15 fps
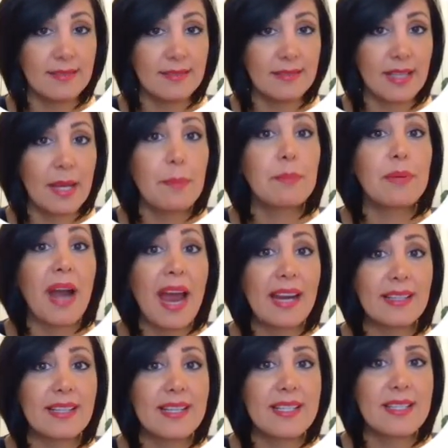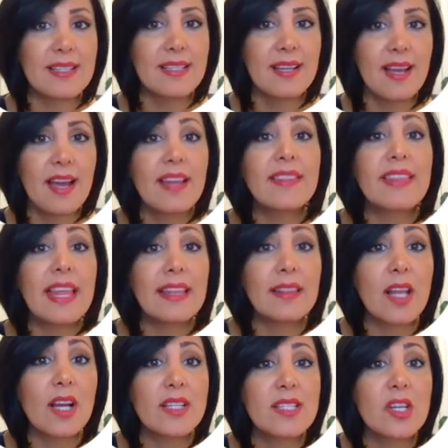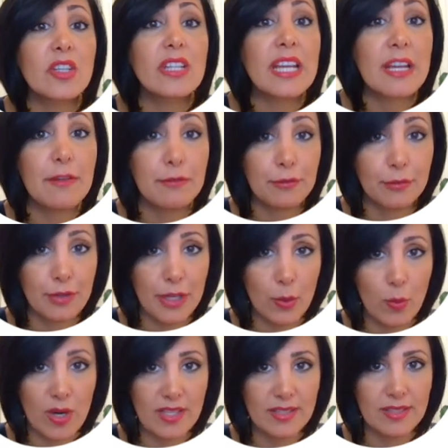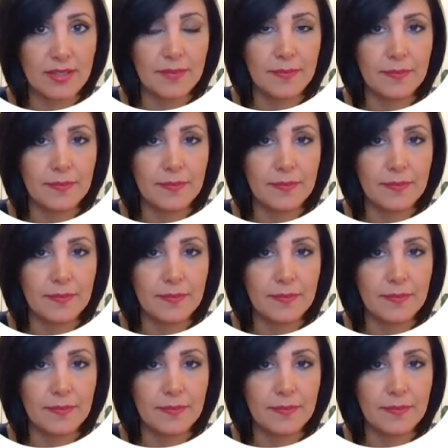in practice, deadlocks are infrequent.